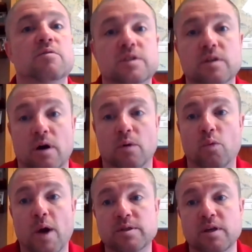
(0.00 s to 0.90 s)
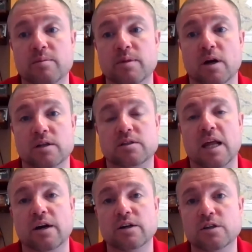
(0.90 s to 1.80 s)
visit our website,
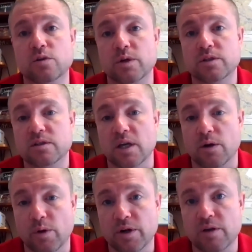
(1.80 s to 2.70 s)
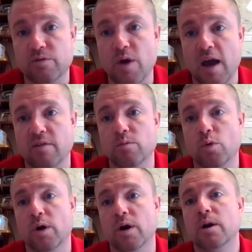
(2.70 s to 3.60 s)
MidHudsonEnergyChoices.org, if you have
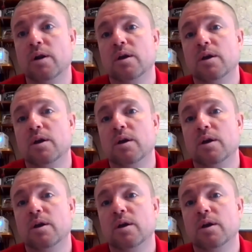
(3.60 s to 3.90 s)
more